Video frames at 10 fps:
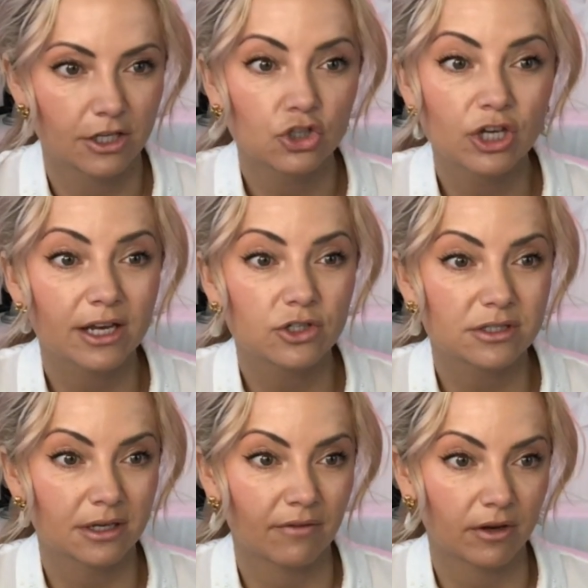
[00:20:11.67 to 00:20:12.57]
Change is
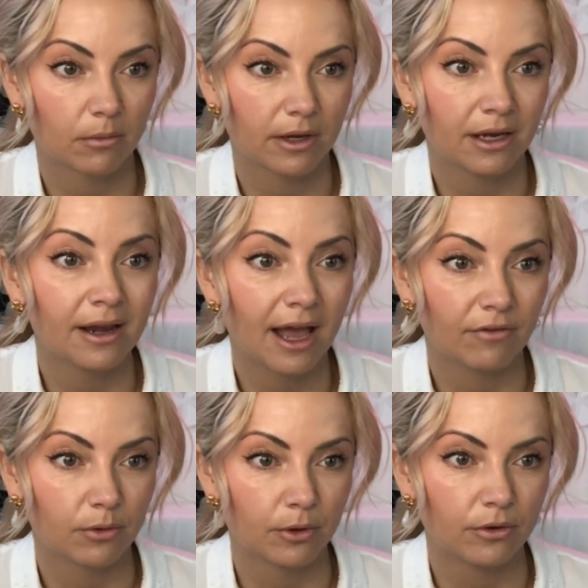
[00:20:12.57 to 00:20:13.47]

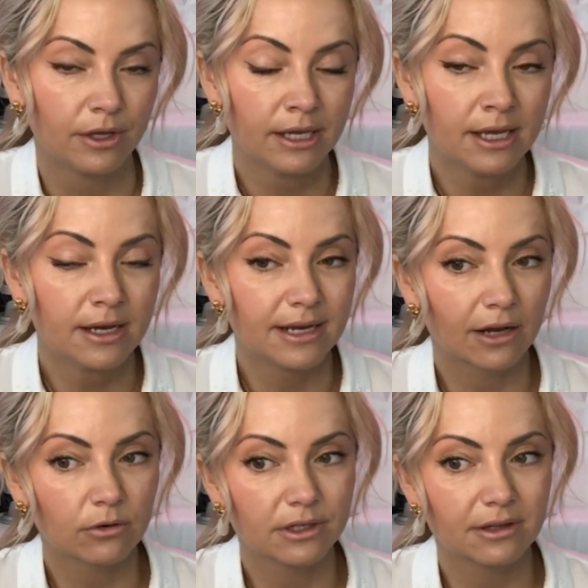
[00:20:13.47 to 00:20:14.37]
inevitable.
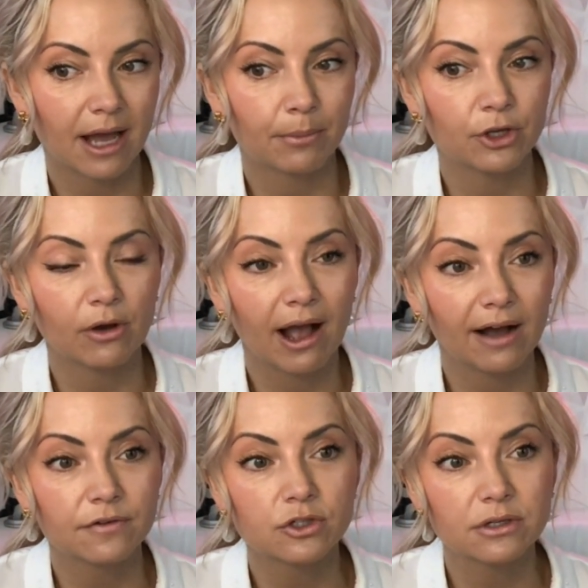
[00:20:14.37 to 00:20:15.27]
Not only that, but you
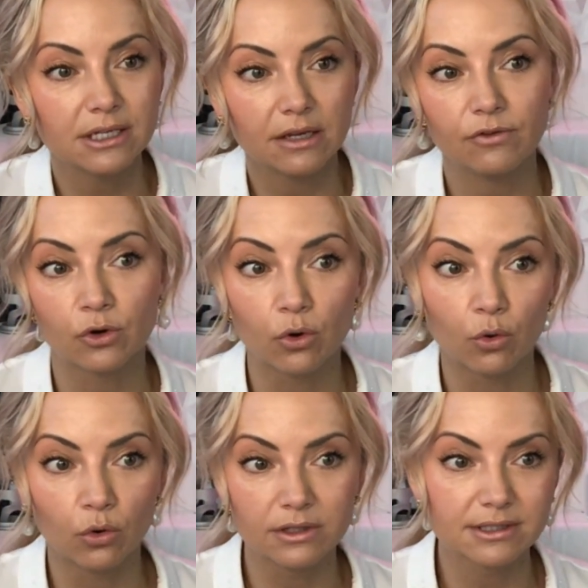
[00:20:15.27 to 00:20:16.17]
have to leave your
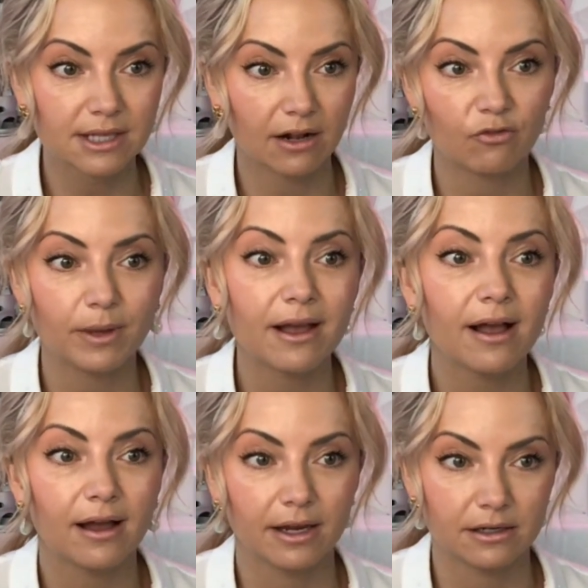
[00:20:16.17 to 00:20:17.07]
old self
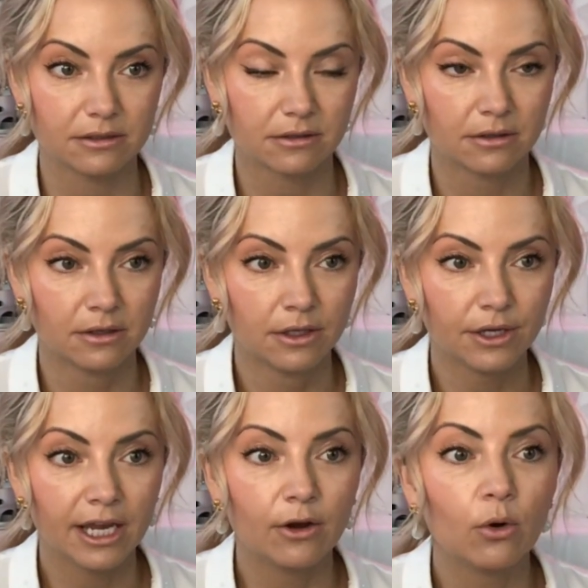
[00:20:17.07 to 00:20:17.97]
behind
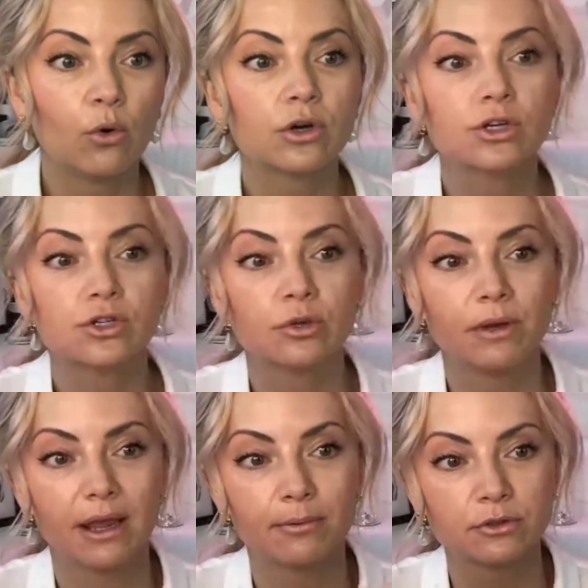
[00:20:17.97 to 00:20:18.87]
in order to
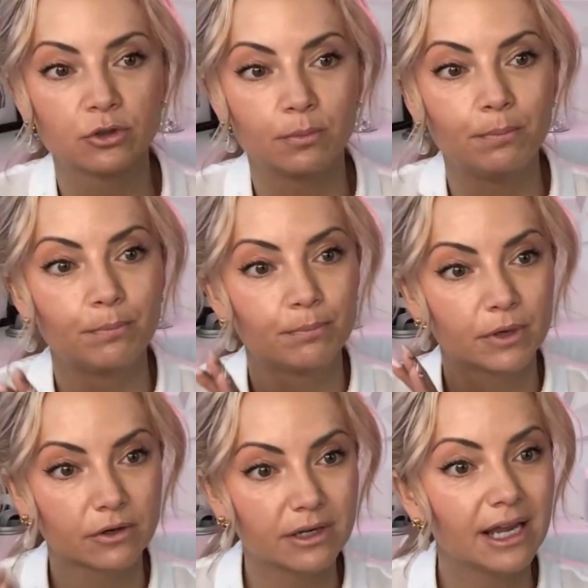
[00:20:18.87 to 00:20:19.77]
be able to
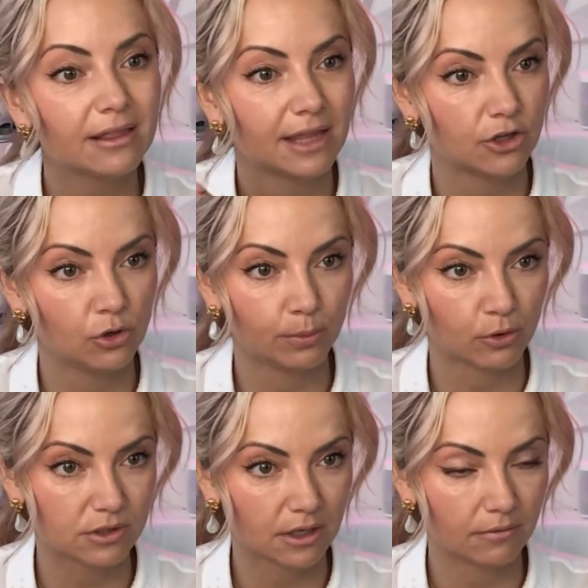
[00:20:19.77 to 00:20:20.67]
create that new
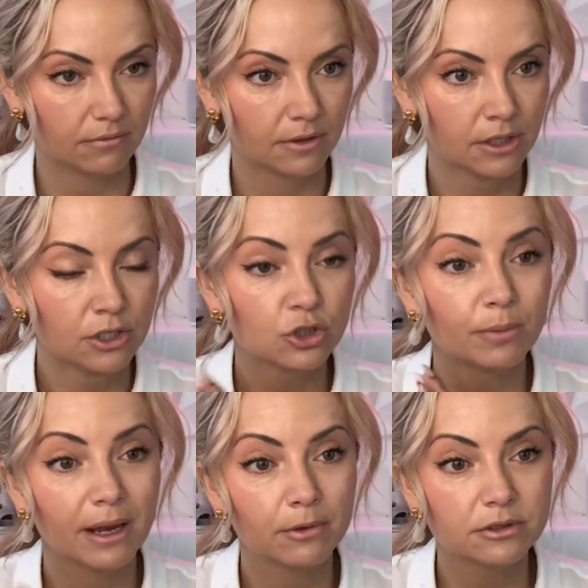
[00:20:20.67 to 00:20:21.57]
person. To
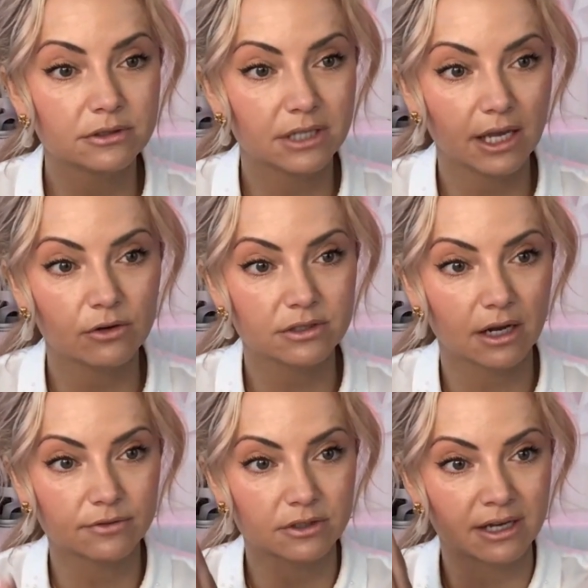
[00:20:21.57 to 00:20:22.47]
be able to take
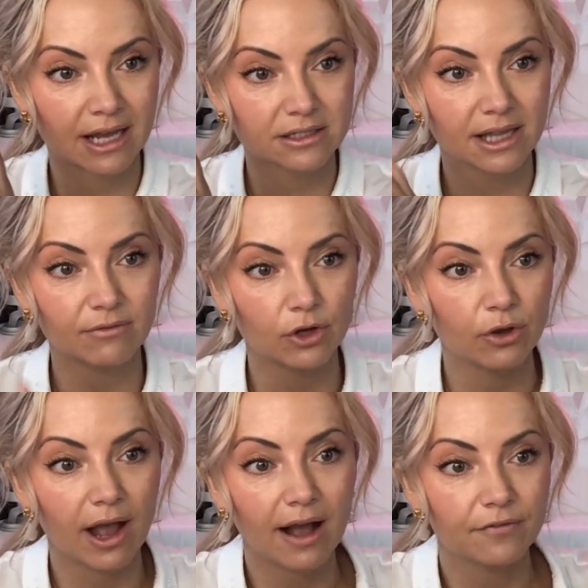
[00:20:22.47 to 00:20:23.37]
yourself to the next level, you
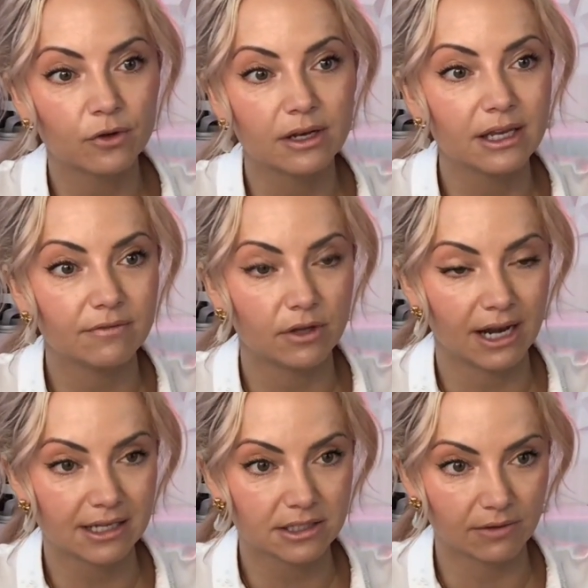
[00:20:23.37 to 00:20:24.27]
have to leave the
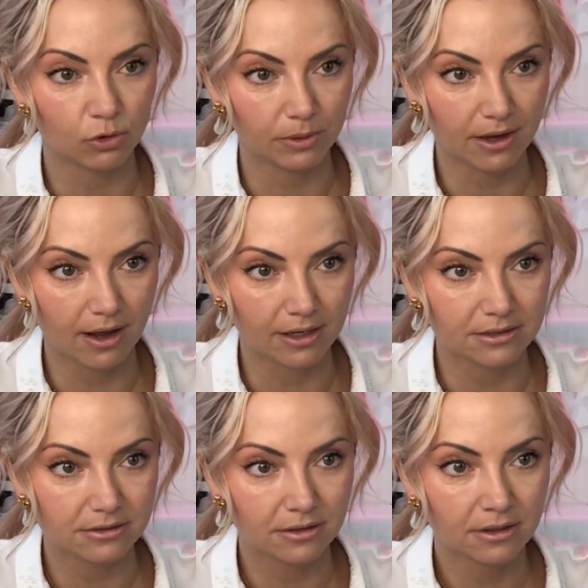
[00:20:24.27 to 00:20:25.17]
last level
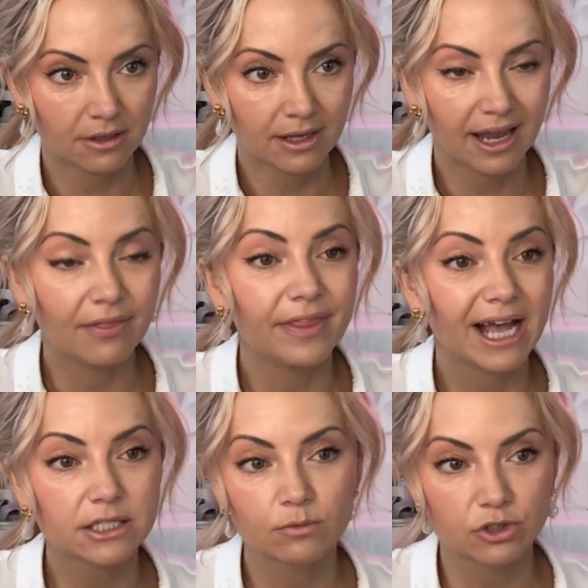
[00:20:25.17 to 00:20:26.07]
behind. And
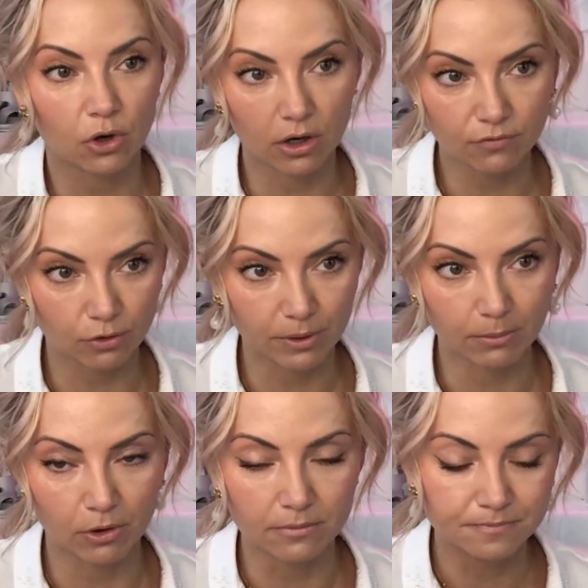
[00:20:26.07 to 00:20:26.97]
that's what's hard for
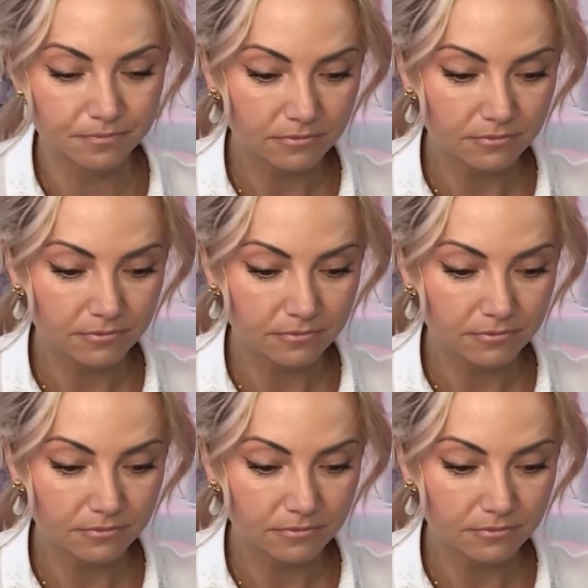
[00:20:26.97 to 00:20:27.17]
people.